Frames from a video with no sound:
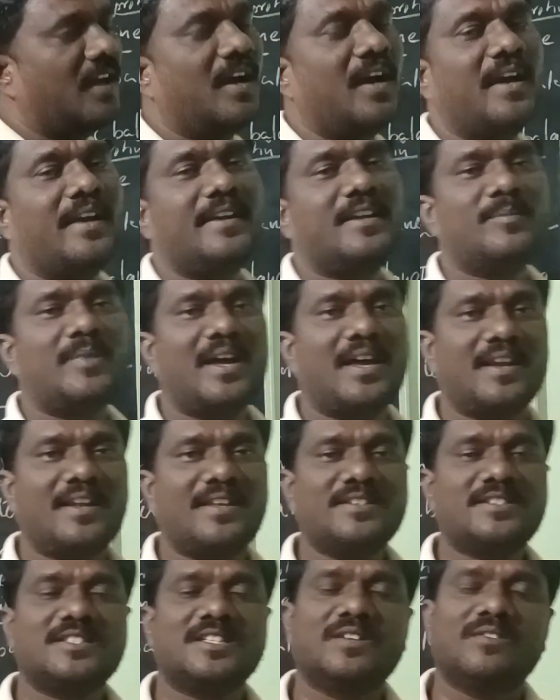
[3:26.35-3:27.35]
Ionic
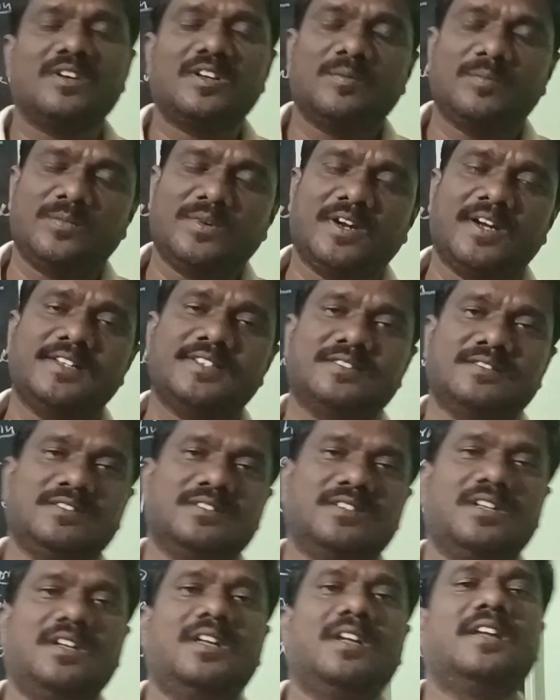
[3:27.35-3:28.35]
balance in our blood.
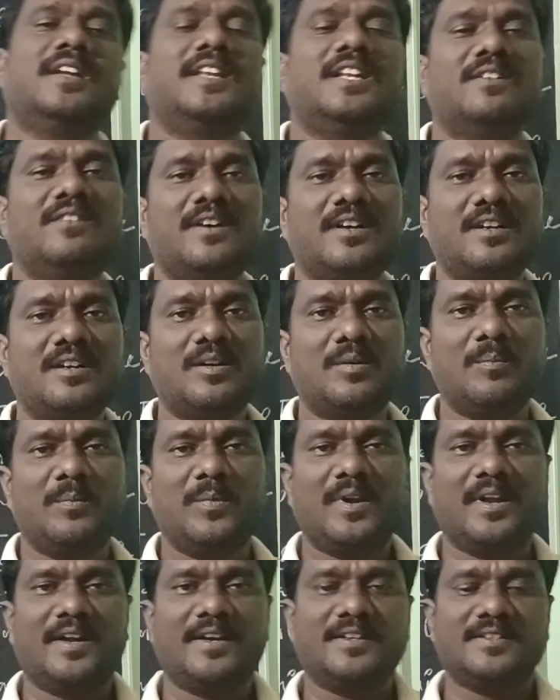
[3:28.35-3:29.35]

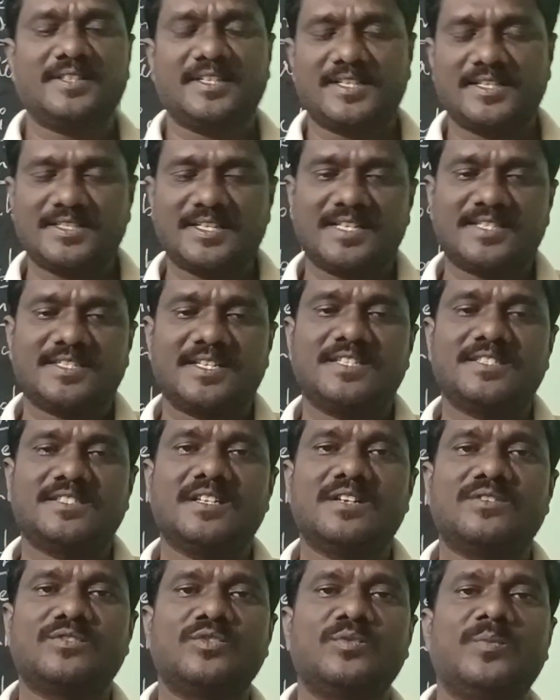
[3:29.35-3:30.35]
That is
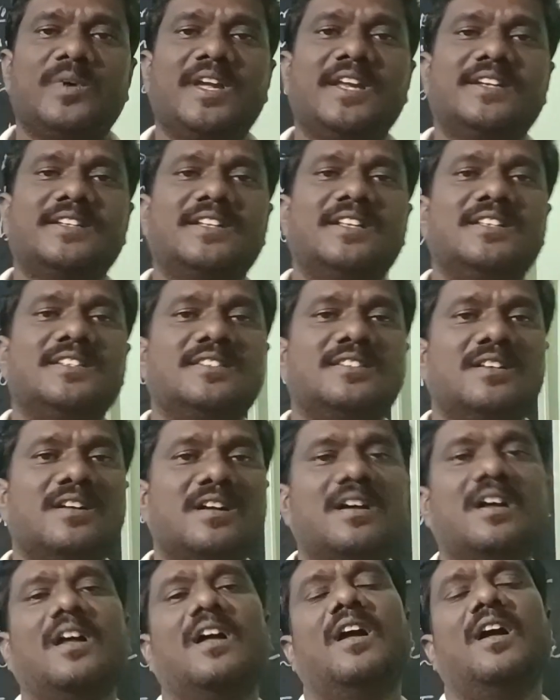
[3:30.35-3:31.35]
essential to maintain
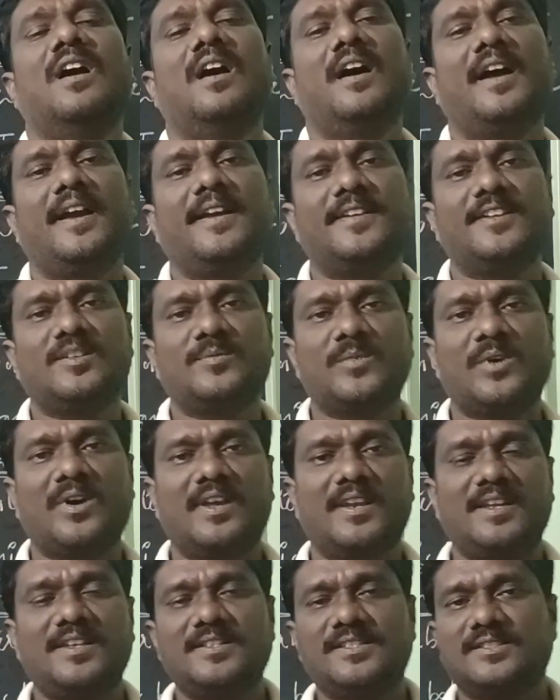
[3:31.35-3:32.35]
the ionic
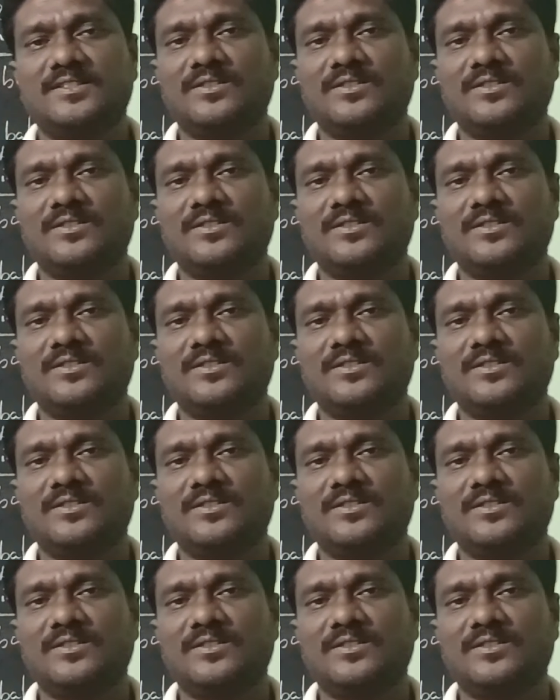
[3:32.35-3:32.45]
balance.